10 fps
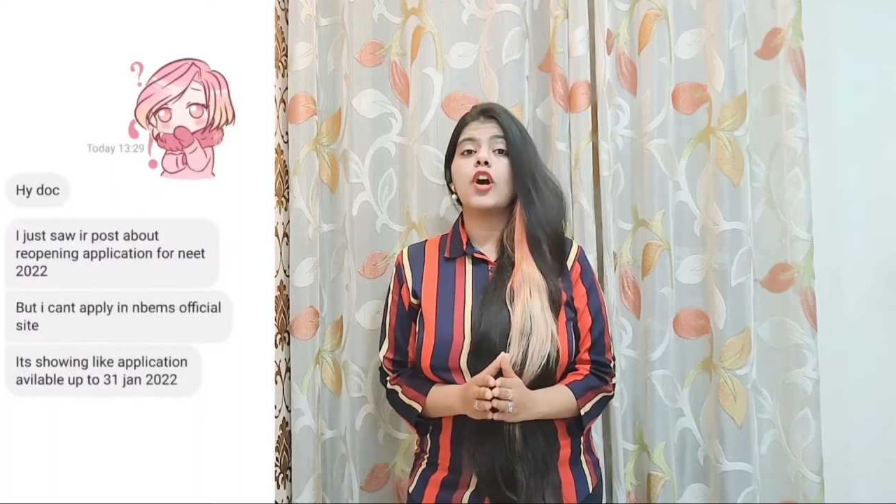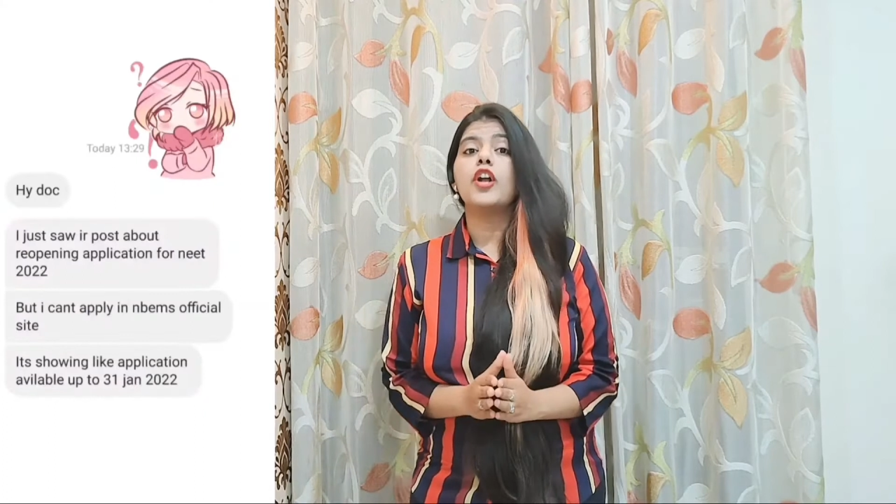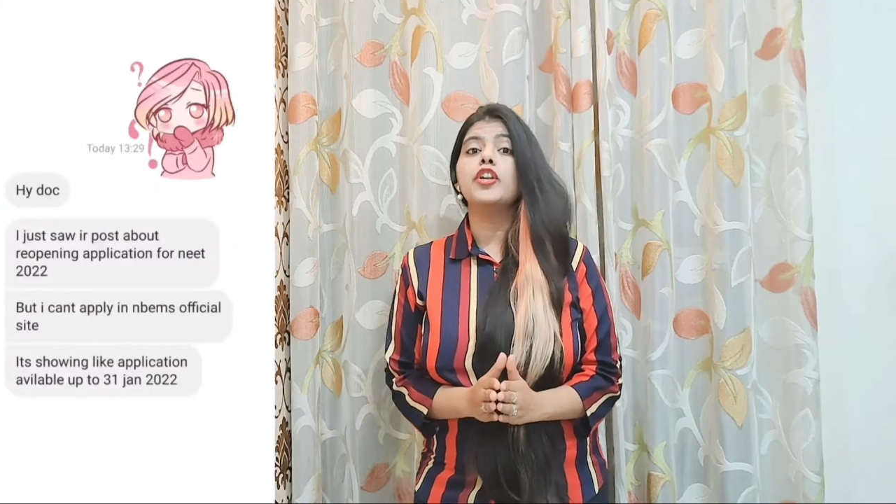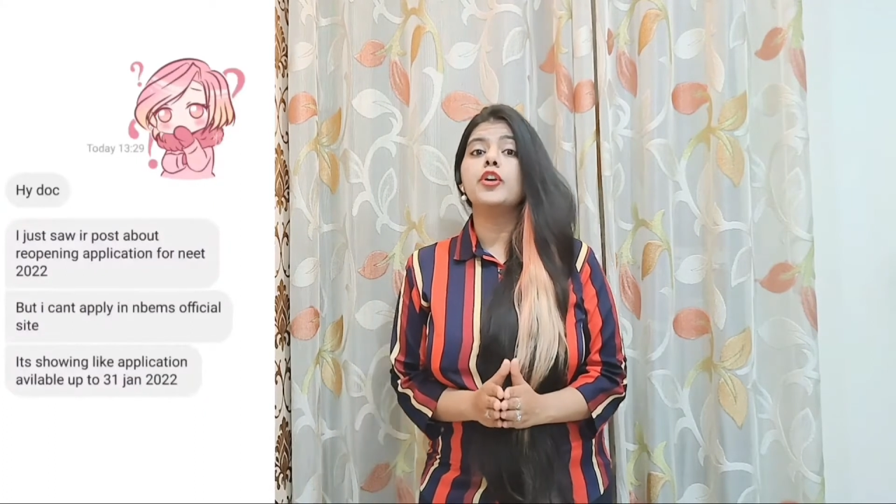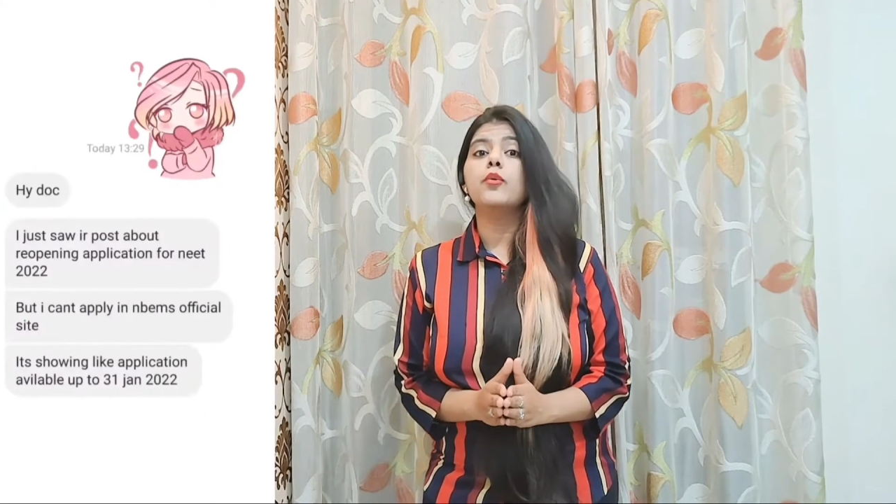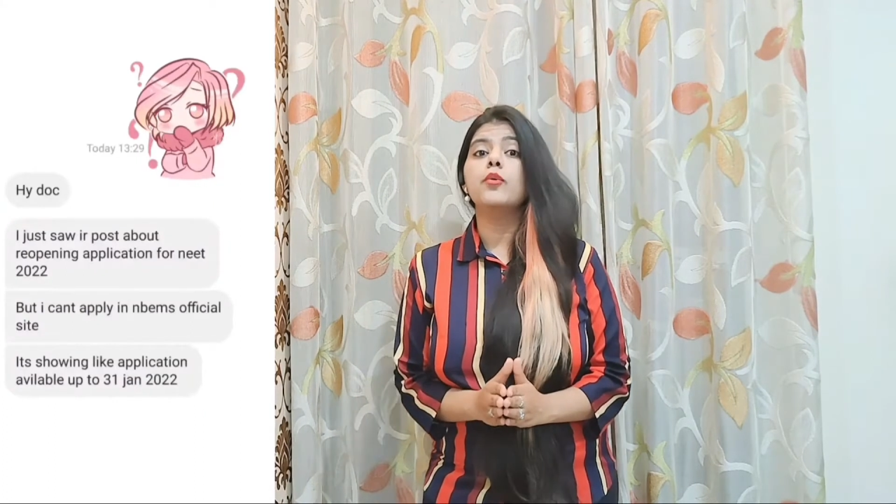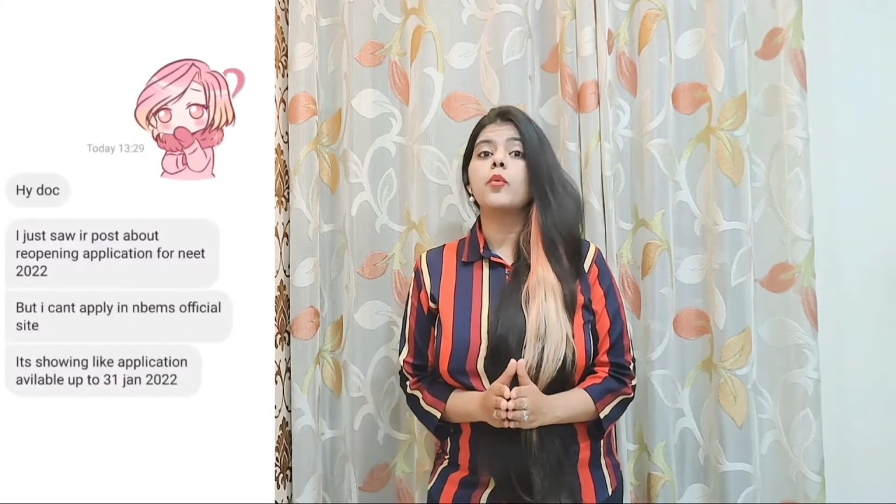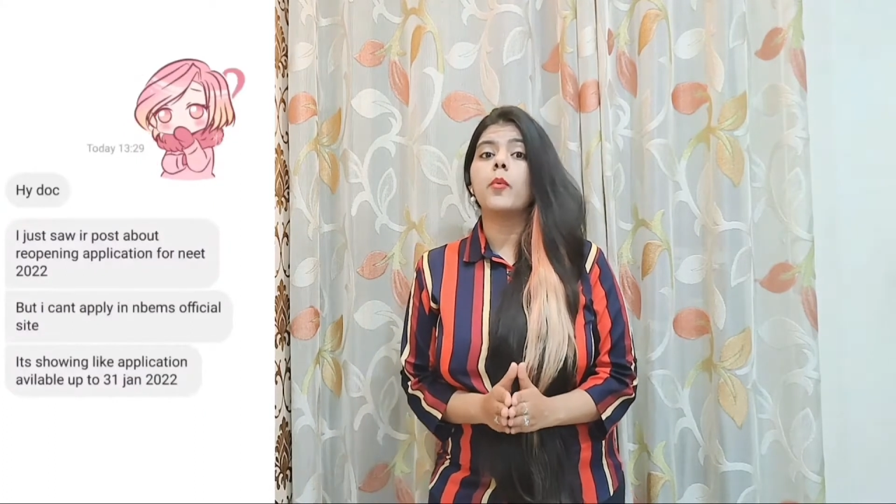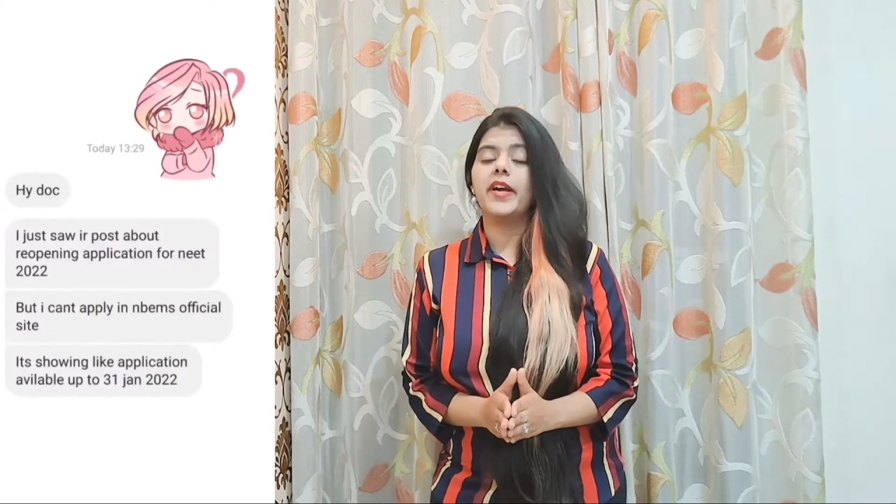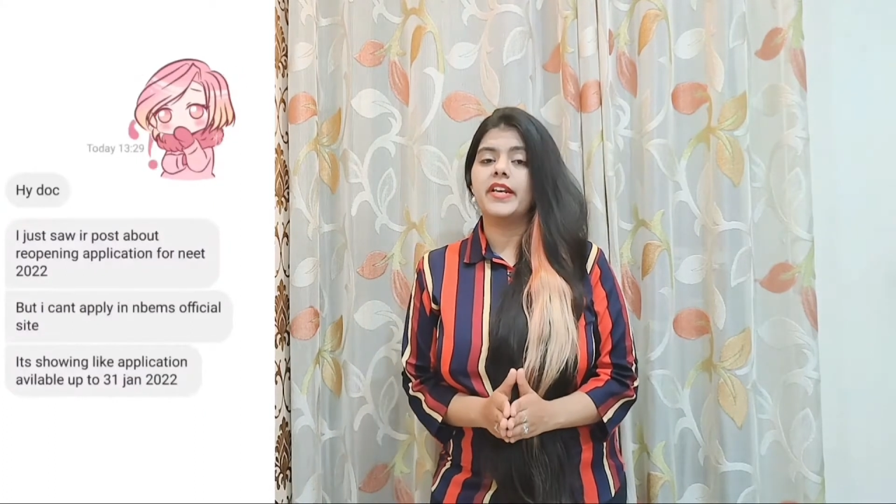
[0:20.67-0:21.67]
a new
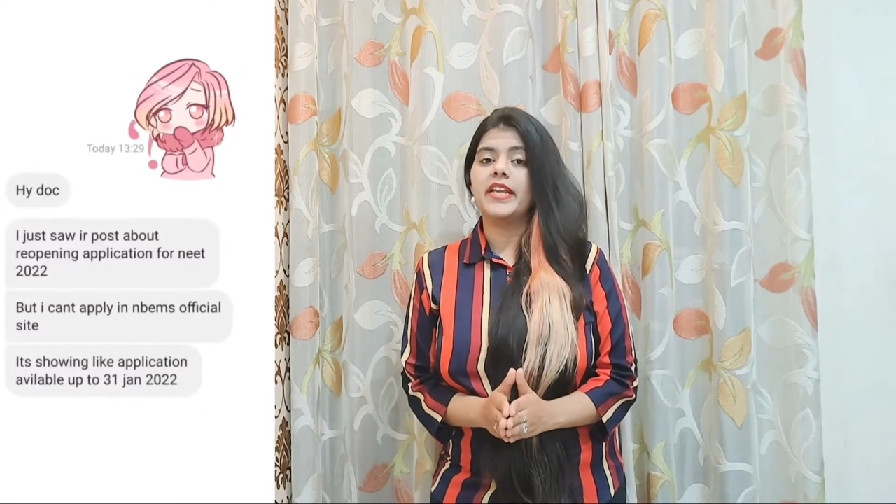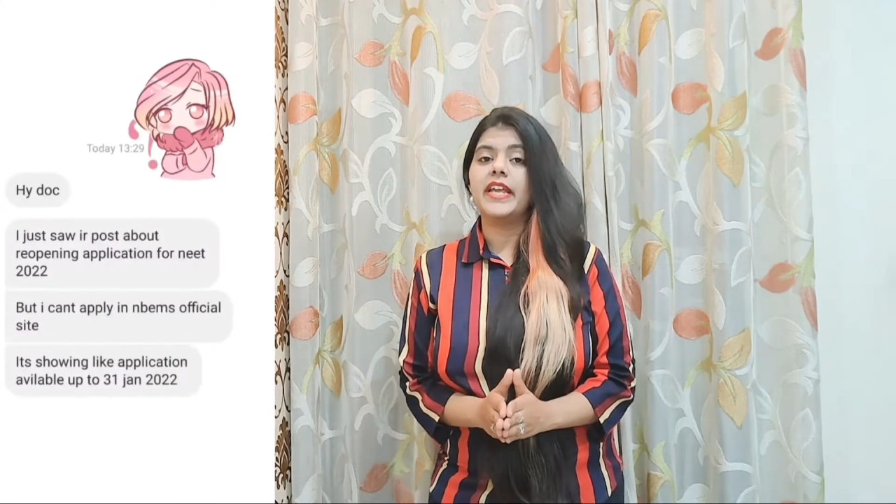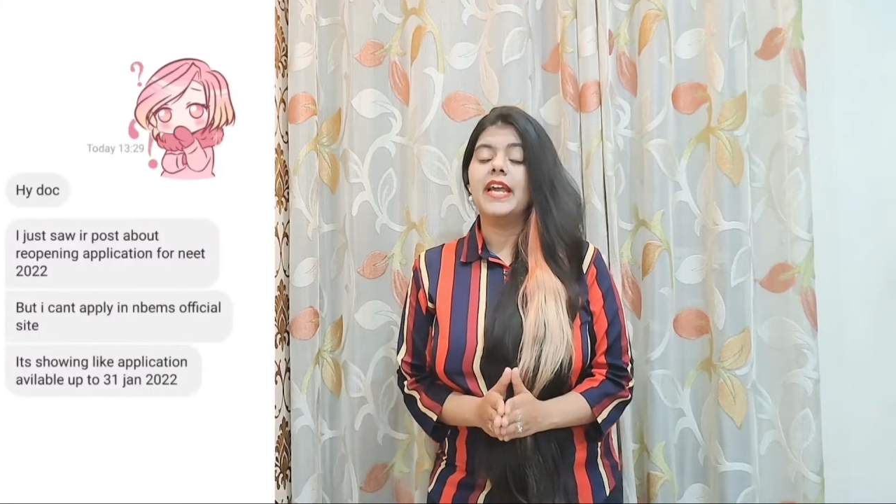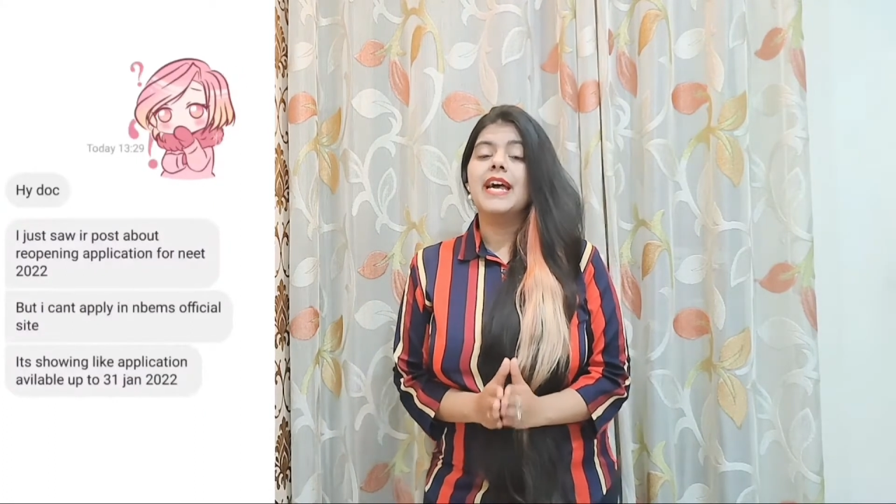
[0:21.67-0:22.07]
query